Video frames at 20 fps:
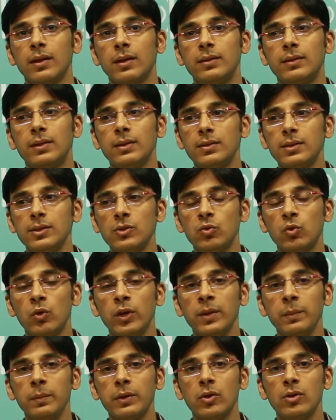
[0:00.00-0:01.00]
This is
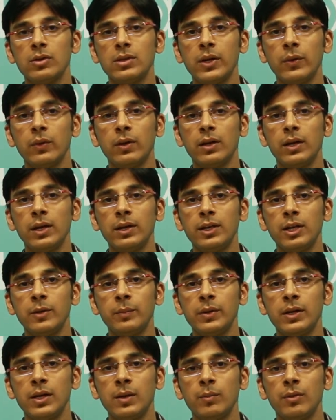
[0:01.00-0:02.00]
glowing because I have connected
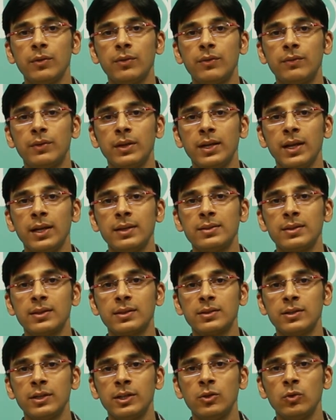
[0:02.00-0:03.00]
pin number 15 and
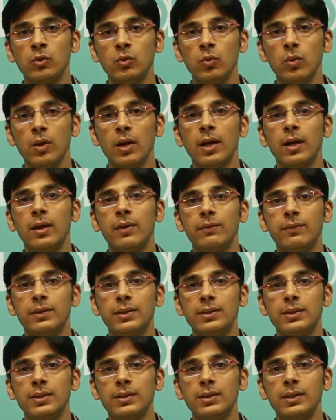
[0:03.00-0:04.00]
16 to
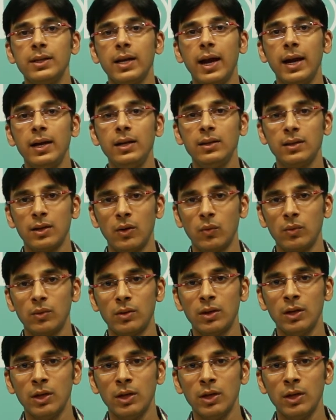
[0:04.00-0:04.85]
VCC and ground.